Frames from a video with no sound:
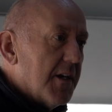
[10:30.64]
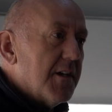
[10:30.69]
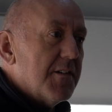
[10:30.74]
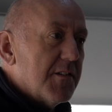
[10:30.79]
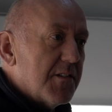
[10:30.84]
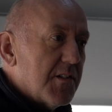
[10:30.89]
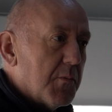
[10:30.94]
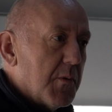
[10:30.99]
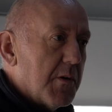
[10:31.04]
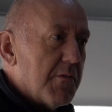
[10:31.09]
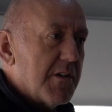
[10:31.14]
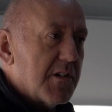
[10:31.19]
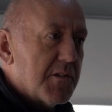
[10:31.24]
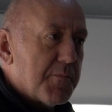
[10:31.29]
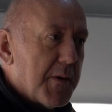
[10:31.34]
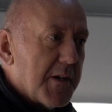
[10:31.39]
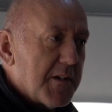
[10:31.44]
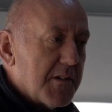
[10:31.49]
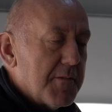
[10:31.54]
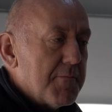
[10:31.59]
So we're
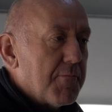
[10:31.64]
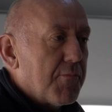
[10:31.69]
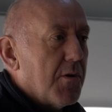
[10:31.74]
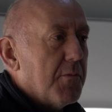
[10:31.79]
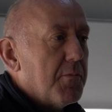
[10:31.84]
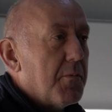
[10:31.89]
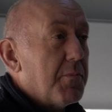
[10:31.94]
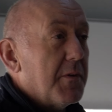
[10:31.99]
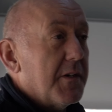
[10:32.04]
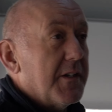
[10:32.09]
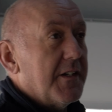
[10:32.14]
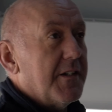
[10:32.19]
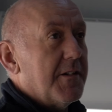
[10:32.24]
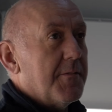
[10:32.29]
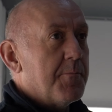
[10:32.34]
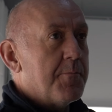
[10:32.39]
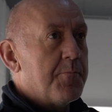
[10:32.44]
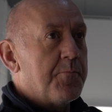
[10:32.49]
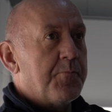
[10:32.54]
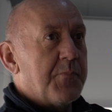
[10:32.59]
expecting probably
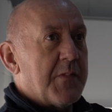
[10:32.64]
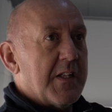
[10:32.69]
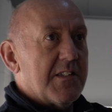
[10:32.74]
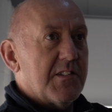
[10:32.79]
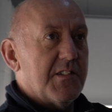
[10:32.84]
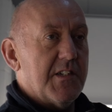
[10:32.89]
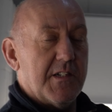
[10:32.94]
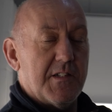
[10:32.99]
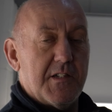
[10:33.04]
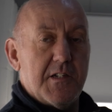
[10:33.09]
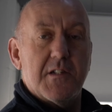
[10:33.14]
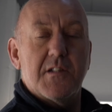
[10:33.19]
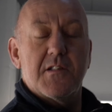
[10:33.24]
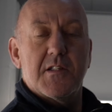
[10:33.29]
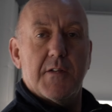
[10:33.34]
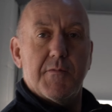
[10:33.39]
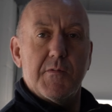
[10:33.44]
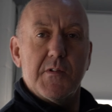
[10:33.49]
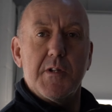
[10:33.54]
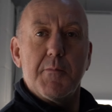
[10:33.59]
60 to
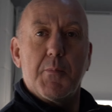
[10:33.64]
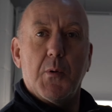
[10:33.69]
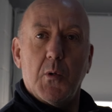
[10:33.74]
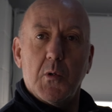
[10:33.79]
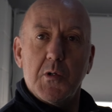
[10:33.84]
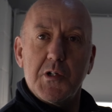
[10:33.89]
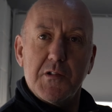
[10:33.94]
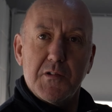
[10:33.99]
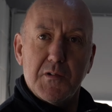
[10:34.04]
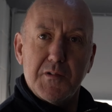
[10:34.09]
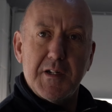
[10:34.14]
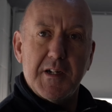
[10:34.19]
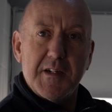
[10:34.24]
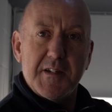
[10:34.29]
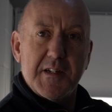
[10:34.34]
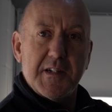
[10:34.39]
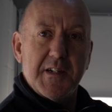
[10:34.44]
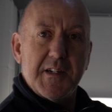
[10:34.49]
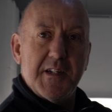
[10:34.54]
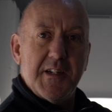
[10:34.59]
70 Porsches on that
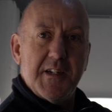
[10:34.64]
day.